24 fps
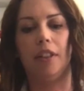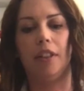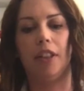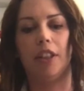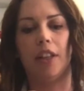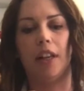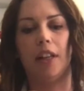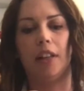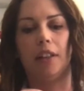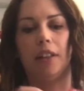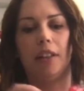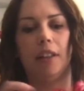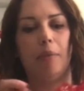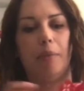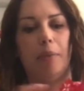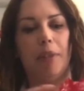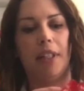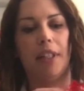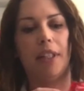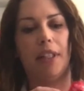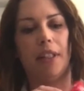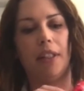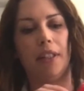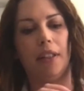not
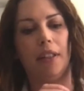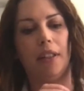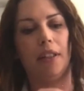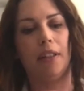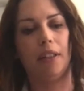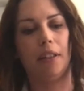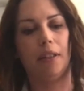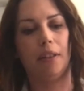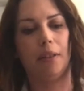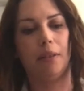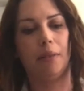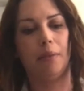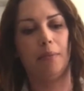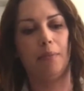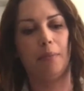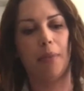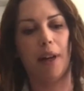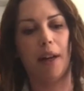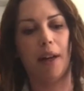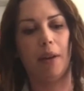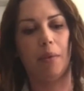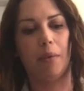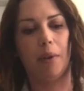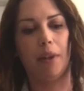limited
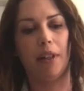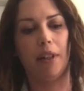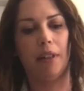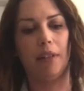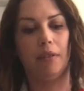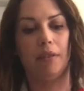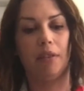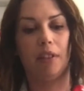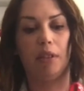by what